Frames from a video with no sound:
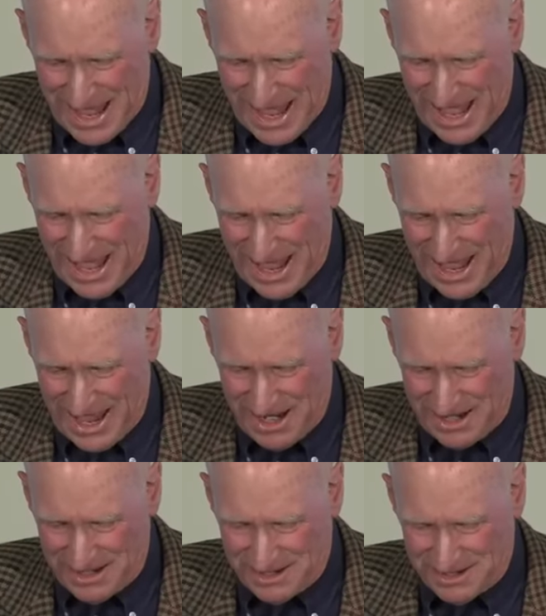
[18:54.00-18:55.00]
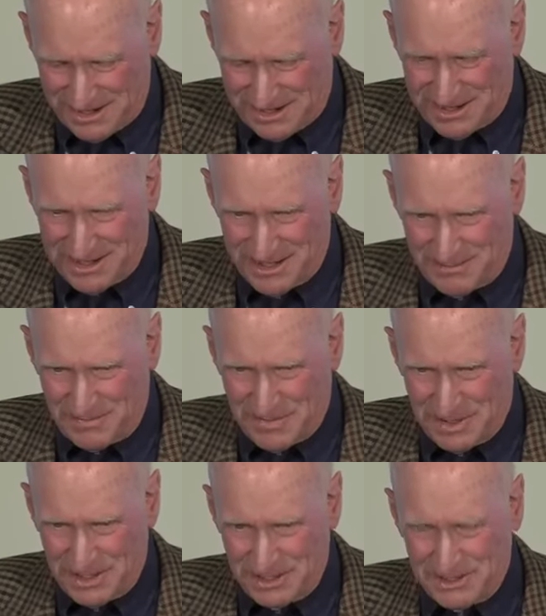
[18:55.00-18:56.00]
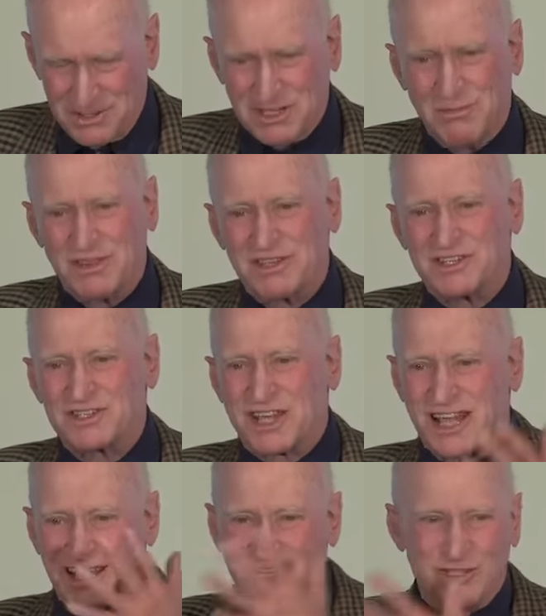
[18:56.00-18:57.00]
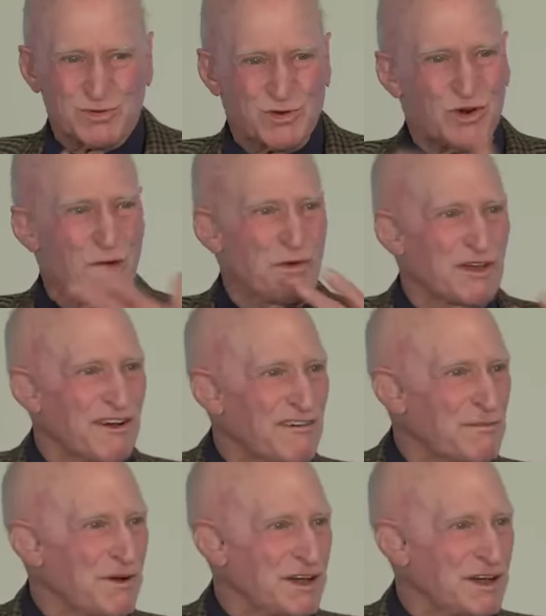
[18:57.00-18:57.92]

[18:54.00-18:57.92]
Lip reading: And some of the scales were dropping off